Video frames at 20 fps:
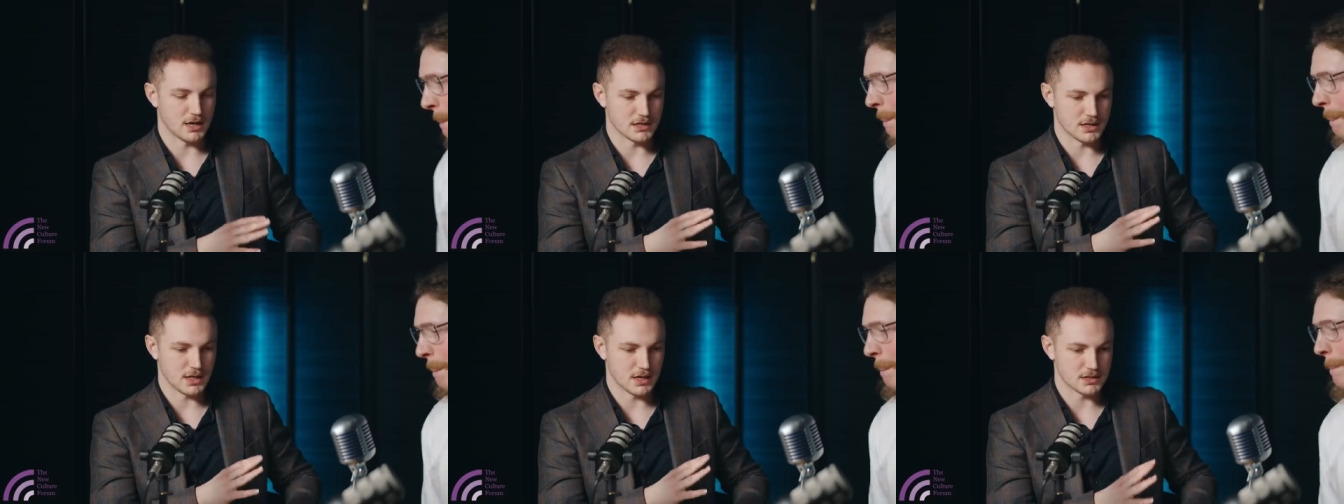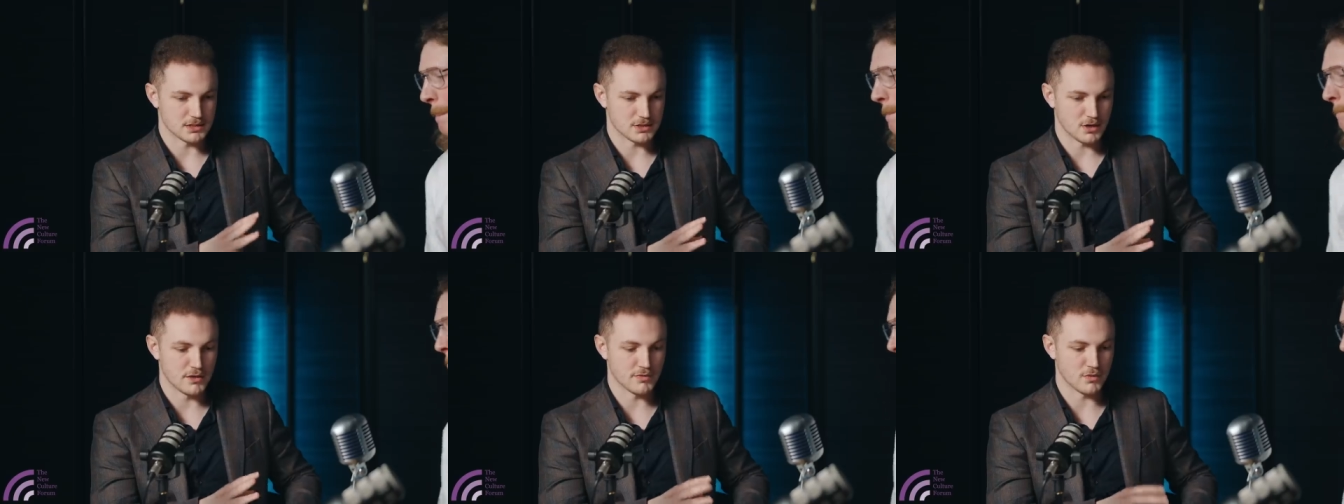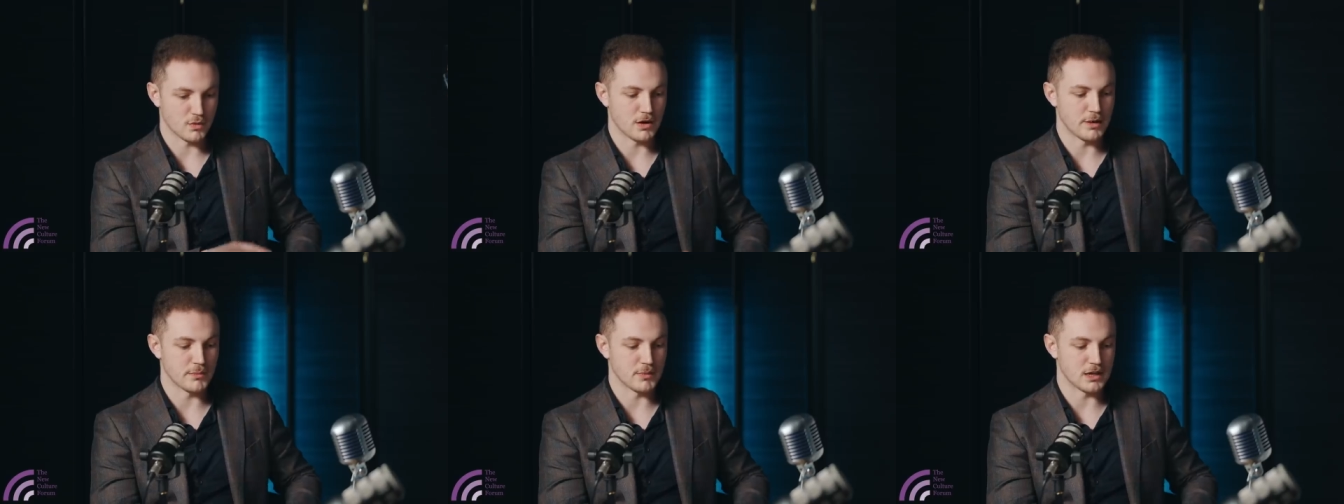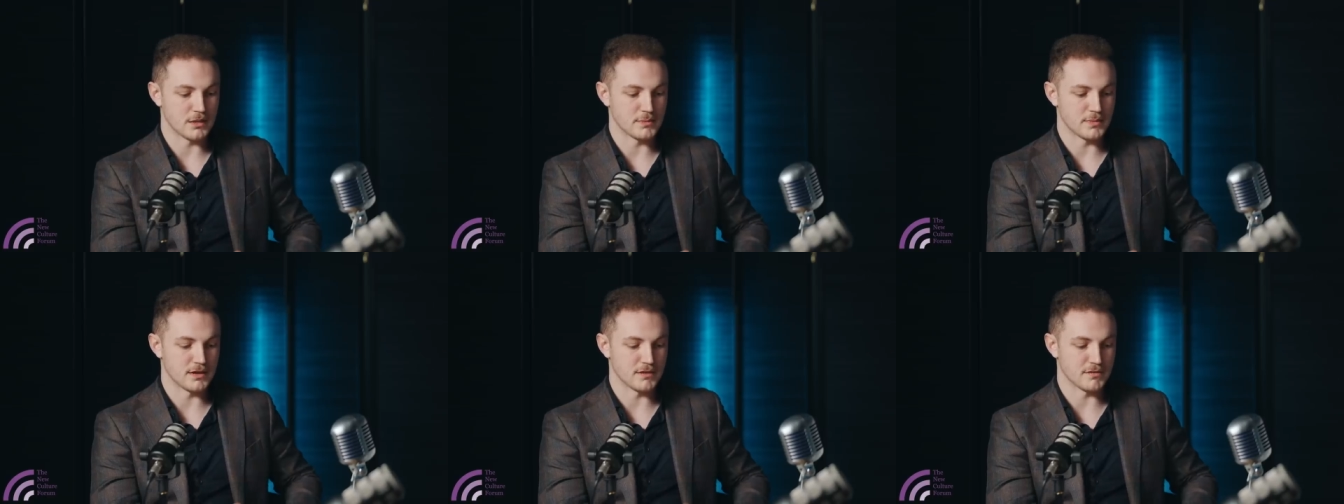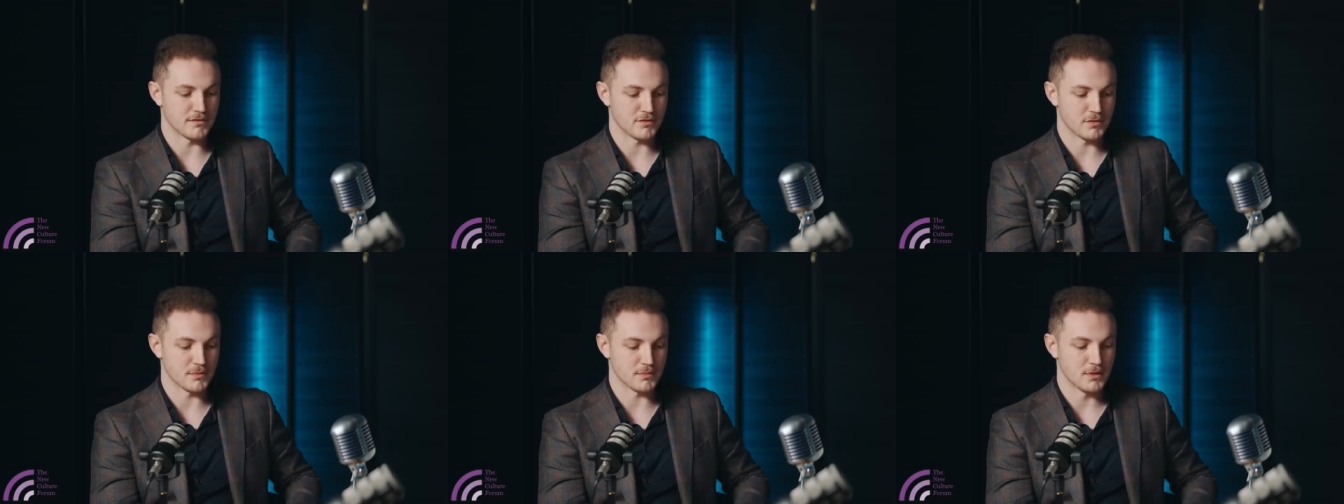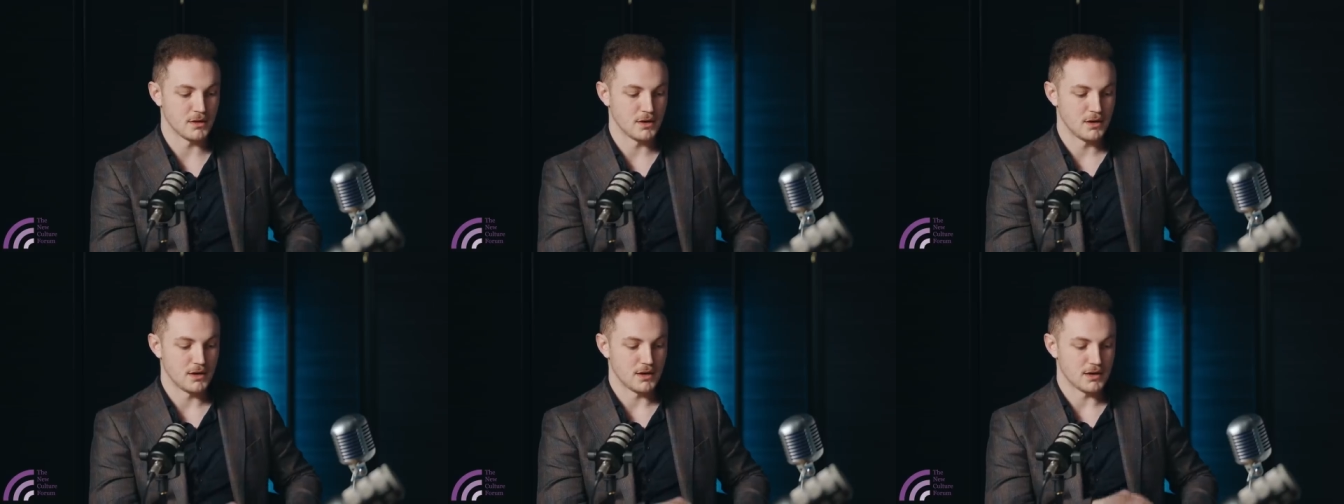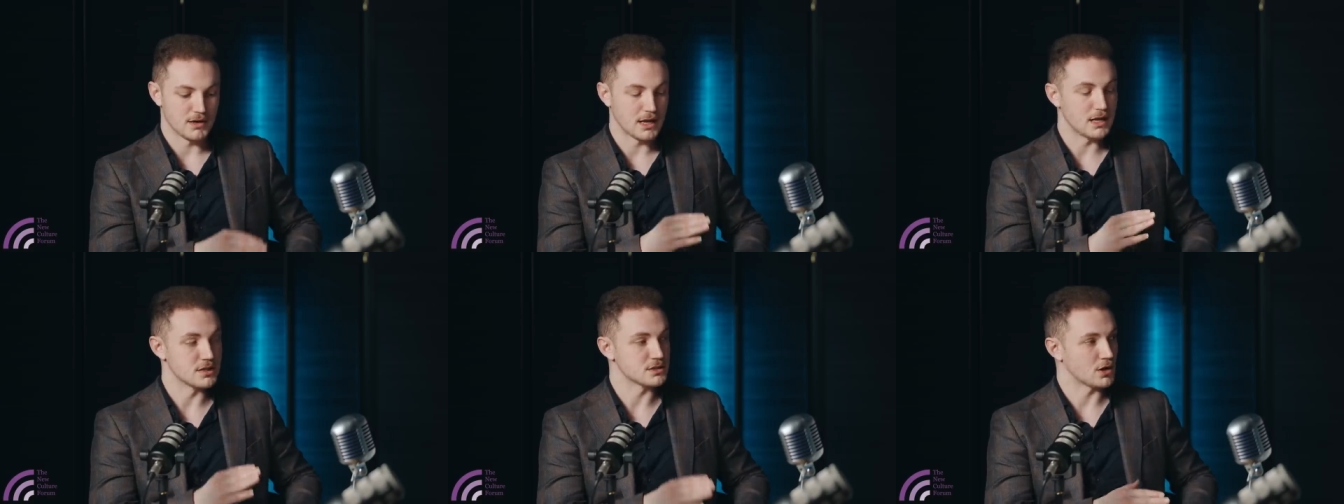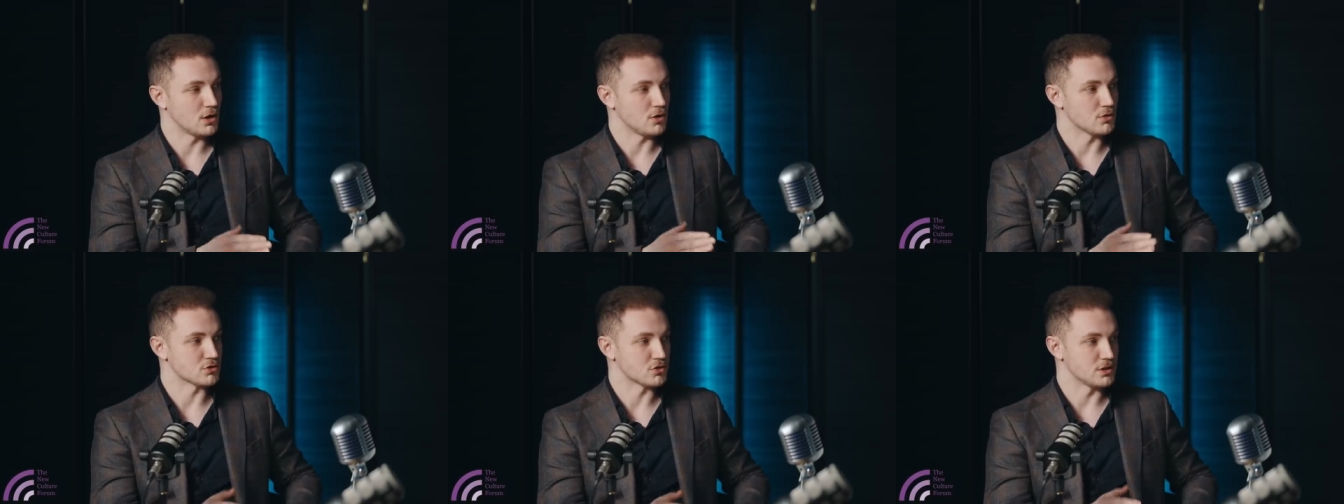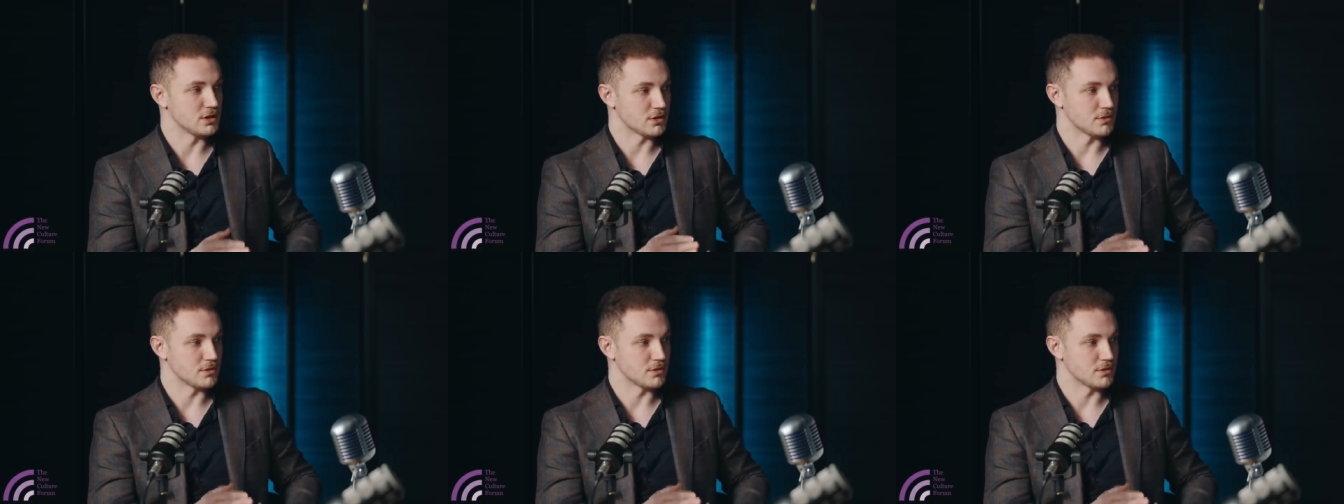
has overwhelmingly been from less culturally